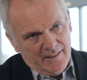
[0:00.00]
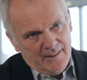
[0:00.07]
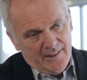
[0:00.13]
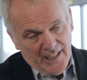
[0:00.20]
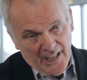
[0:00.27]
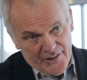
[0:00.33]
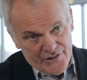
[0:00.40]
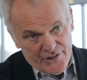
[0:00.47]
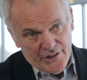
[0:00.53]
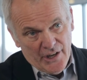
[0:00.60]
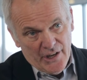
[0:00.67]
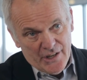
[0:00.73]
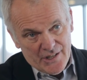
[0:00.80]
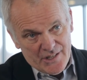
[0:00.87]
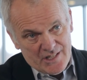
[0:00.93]

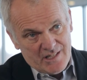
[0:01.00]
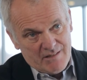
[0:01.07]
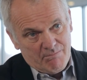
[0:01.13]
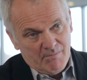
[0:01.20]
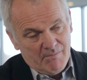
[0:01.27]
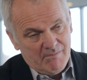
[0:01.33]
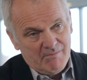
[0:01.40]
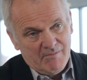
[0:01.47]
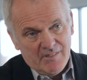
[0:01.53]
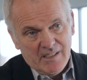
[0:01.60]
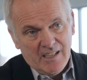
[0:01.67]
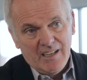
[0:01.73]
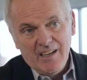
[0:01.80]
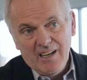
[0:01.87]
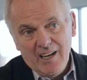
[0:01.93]
Londoners,
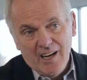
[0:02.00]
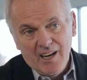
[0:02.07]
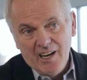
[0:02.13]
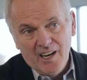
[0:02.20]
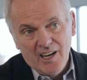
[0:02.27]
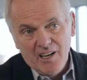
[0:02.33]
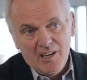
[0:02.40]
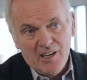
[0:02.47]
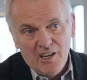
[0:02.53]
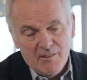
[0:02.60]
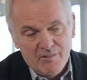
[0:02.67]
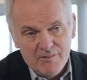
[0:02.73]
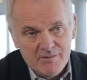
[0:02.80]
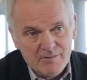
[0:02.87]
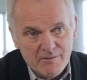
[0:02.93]

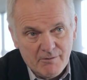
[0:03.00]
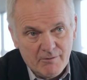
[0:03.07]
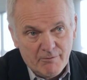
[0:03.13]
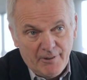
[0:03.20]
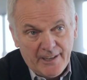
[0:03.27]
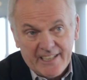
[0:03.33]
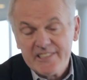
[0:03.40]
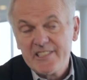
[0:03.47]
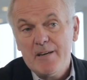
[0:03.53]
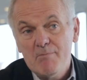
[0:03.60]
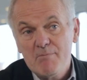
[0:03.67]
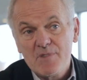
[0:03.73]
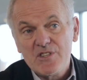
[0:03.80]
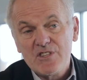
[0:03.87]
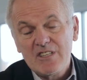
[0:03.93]
uh,
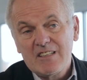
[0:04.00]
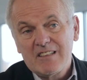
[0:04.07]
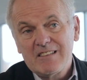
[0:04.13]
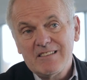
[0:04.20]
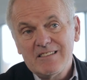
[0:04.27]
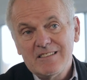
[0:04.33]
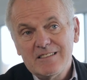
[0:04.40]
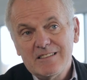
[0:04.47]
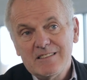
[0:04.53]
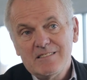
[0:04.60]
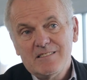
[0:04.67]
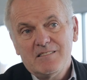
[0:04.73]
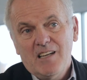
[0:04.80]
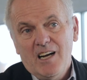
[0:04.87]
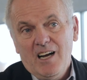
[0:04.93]
victims,
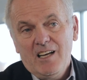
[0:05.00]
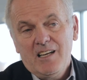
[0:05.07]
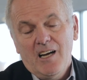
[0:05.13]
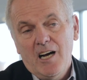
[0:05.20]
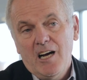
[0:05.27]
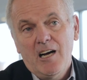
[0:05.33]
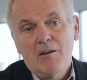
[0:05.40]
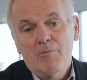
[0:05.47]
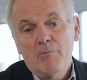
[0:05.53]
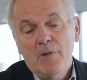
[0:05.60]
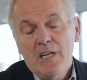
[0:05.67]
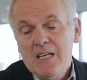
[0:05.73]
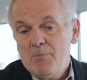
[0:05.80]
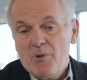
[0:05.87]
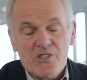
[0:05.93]
um,
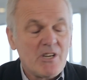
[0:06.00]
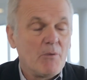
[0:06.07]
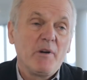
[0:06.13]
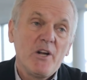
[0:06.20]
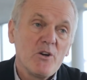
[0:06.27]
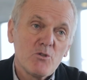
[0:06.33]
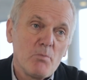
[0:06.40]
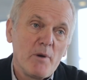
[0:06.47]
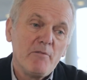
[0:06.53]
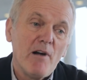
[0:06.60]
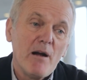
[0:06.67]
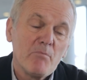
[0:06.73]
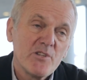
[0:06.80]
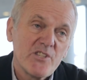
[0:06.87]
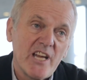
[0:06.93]
but someone else would be
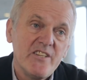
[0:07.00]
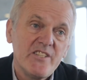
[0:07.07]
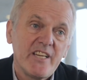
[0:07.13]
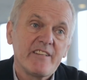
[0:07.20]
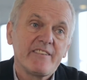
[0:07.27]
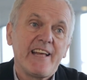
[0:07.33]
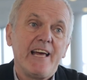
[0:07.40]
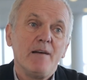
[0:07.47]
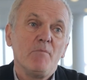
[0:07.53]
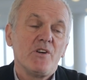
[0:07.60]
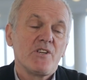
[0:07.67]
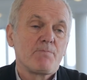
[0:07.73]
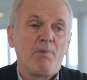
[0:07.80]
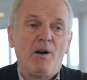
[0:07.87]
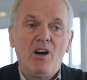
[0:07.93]
representing them
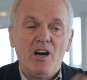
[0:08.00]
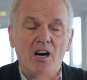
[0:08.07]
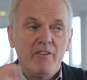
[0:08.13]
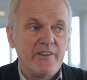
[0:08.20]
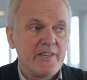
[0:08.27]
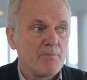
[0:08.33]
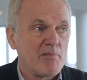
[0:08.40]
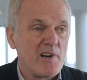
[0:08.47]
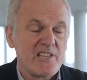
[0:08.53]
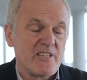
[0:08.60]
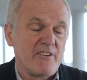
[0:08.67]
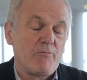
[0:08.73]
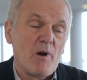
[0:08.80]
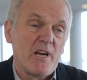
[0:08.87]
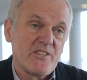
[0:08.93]
as part of an
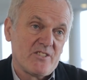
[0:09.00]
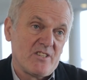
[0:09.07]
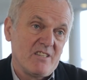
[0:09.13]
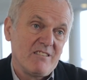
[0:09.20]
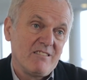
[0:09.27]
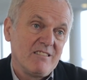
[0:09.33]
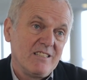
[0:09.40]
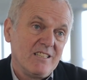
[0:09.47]
oppressive Western